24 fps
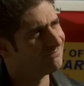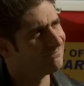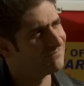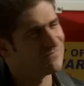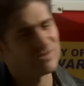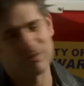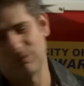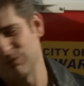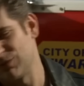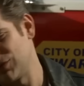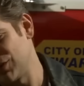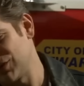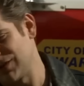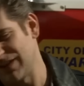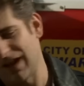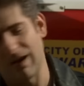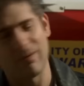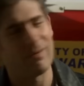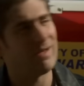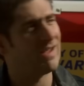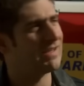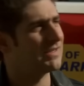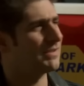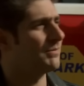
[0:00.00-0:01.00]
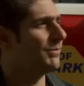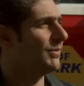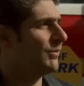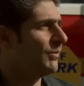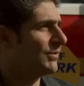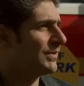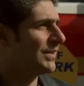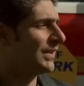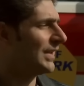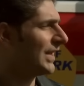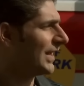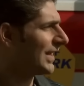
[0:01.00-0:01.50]
AJ, and Carmela were
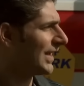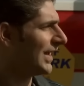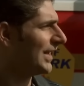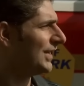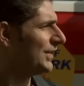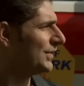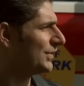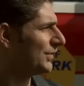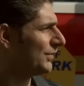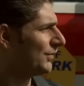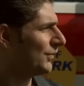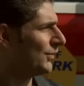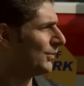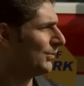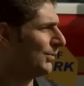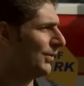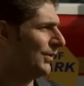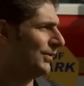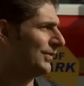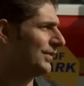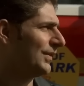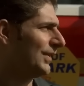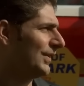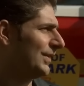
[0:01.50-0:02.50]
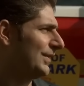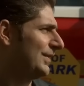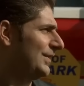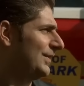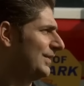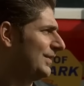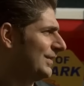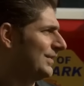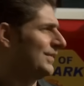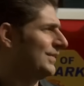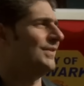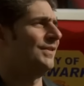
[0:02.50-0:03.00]
murdered 15 years ago to this
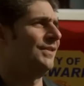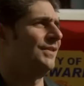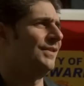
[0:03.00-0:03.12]
day.